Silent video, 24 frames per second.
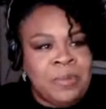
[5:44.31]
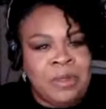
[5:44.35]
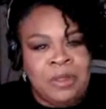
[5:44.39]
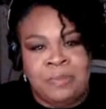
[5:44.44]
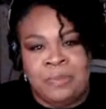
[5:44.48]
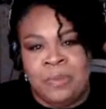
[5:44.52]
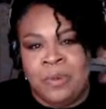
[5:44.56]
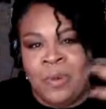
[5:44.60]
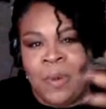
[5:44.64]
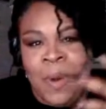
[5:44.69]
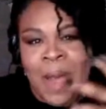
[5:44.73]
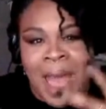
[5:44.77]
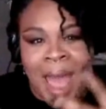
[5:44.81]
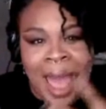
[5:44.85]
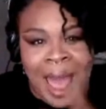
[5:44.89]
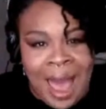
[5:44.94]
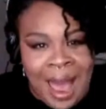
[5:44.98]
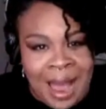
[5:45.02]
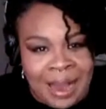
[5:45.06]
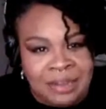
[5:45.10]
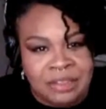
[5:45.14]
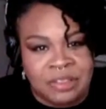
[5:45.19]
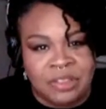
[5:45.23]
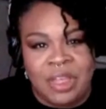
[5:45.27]
people
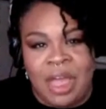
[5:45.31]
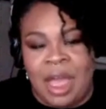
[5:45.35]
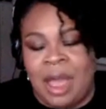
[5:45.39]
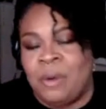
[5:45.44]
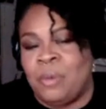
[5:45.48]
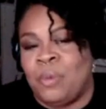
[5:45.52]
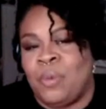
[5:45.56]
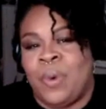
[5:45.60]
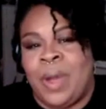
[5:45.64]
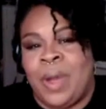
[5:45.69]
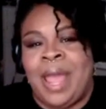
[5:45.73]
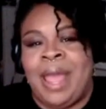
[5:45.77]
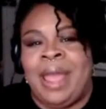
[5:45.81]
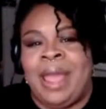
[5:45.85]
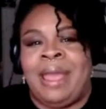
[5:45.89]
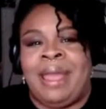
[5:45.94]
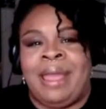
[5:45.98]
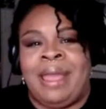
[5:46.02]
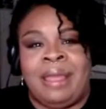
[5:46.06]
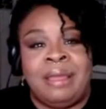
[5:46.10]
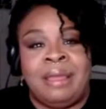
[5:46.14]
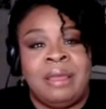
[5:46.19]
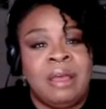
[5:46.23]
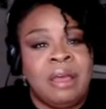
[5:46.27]
act that
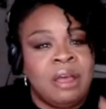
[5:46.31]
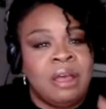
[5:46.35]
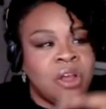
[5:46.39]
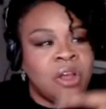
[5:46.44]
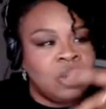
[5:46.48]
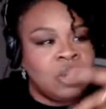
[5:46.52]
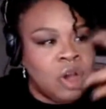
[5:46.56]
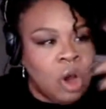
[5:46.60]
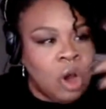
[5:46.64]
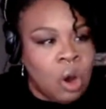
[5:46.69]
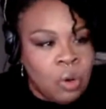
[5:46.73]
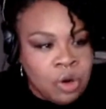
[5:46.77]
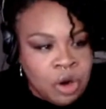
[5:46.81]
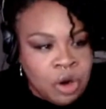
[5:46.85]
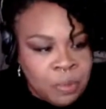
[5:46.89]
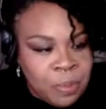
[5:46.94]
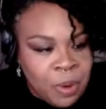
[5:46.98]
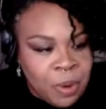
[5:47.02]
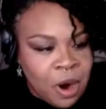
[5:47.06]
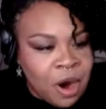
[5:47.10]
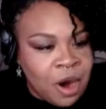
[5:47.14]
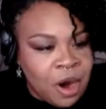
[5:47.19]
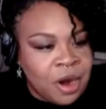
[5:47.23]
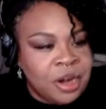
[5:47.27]
way, go to
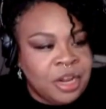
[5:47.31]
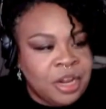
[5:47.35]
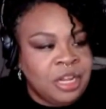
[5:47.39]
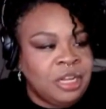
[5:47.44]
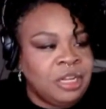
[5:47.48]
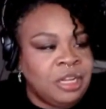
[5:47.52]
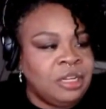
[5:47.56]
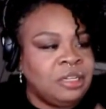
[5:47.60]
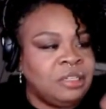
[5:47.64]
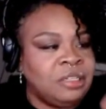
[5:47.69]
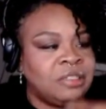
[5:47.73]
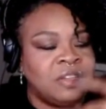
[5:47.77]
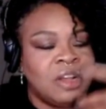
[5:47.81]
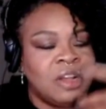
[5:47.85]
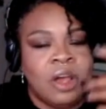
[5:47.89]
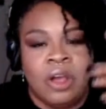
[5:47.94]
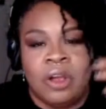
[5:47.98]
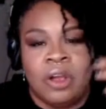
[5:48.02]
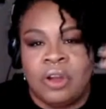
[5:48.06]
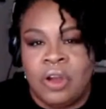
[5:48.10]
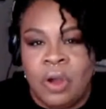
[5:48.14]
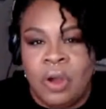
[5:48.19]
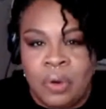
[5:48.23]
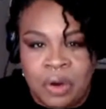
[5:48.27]
parties,
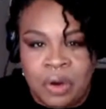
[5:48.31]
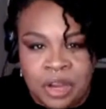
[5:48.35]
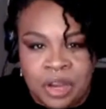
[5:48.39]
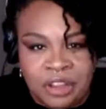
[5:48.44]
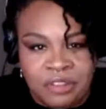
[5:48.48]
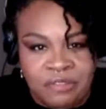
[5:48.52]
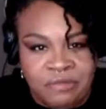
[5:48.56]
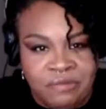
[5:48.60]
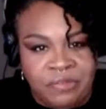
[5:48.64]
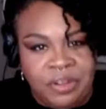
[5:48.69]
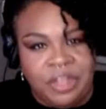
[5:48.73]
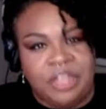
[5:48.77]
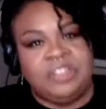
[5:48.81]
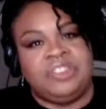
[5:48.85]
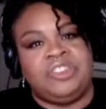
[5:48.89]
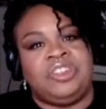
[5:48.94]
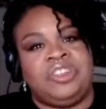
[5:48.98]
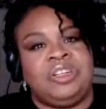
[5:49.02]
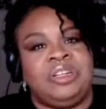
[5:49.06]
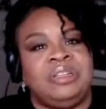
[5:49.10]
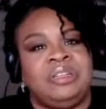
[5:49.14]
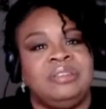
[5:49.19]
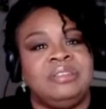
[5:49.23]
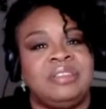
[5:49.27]
go to
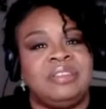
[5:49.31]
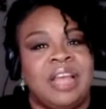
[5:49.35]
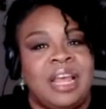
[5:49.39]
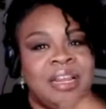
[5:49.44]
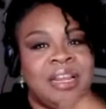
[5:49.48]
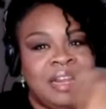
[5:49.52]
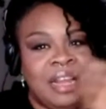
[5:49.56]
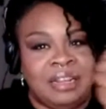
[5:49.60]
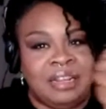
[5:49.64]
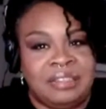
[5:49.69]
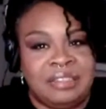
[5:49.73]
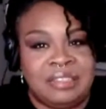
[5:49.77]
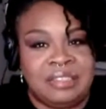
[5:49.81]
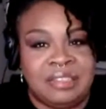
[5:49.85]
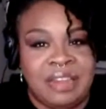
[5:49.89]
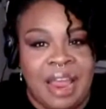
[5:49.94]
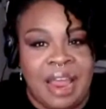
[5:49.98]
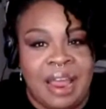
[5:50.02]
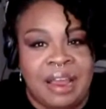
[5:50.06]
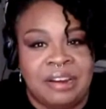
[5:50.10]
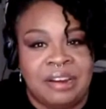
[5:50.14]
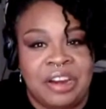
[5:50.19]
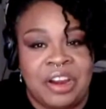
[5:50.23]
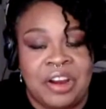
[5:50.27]
conventions, and they
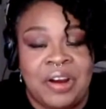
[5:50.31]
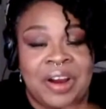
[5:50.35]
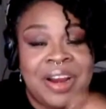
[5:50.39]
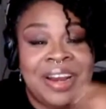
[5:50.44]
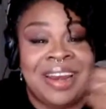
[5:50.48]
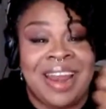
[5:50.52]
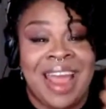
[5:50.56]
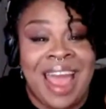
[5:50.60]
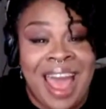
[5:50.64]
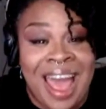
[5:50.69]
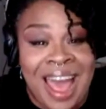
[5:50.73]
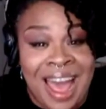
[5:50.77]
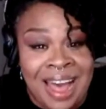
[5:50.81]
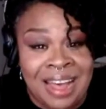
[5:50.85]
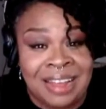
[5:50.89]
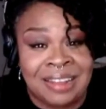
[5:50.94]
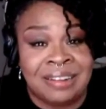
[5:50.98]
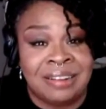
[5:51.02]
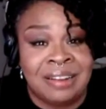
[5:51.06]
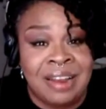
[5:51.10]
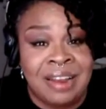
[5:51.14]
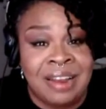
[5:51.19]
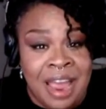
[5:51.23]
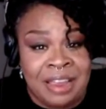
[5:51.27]
stand there and
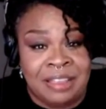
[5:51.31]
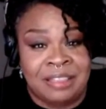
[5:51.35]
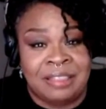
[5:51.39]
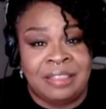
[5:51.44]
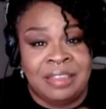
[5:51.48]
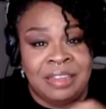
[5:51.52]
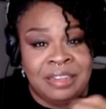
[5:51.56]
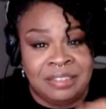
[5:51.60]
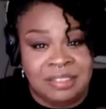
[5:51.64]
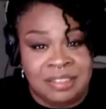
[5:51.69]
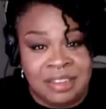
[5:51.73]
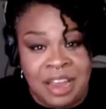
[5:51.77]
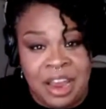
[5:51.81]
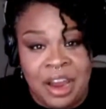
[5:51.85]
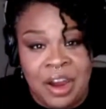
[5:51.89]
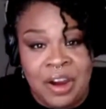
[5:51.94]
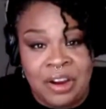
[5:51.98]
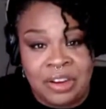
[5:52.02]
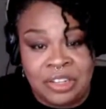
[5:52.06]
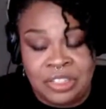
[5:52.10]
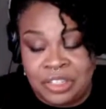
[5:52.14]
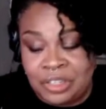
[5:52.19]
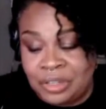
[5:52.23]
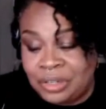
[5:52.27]
act like these
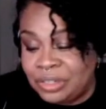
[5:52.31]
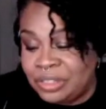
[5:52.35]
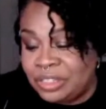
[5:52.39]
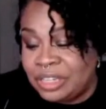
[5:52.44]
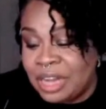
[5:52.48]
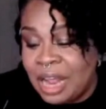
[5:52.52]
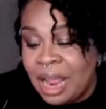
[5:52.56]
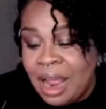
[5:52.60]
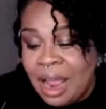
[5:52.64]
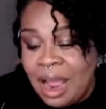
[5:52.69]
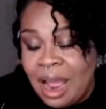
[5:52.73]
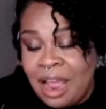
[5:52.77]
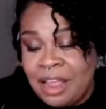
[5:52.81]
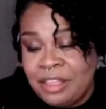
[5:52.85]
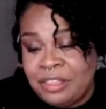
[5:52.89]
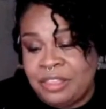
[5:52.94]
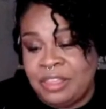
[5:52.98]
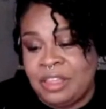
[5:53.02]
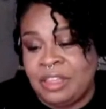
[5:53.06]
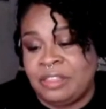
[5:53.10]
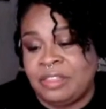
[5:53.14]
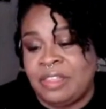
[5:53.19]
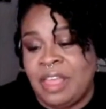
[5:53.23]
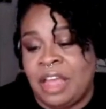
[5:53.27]
characters. I
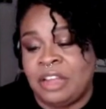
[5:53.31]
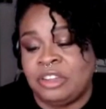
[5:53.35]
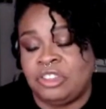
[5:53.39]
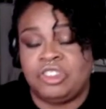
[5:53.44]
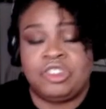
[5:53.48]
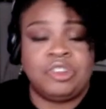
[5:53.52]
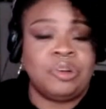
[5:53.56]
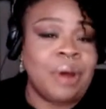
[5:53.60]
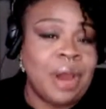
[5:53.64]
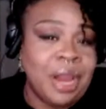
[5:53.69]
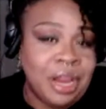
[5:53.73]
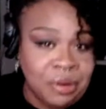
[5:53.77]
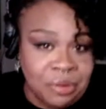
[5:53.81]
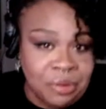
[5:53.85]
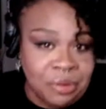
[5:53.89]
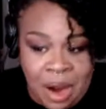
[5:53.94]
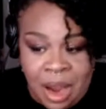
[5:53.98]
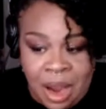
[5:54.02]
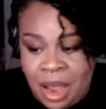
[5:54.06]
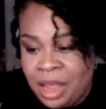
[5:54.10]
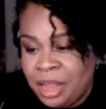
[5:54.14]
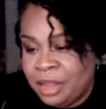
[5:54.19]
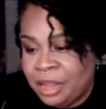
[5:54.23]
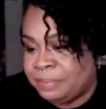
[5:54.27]
think that train
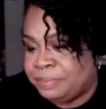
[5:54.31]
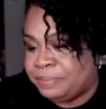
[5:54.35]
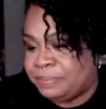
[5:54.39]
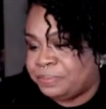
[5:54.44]
ride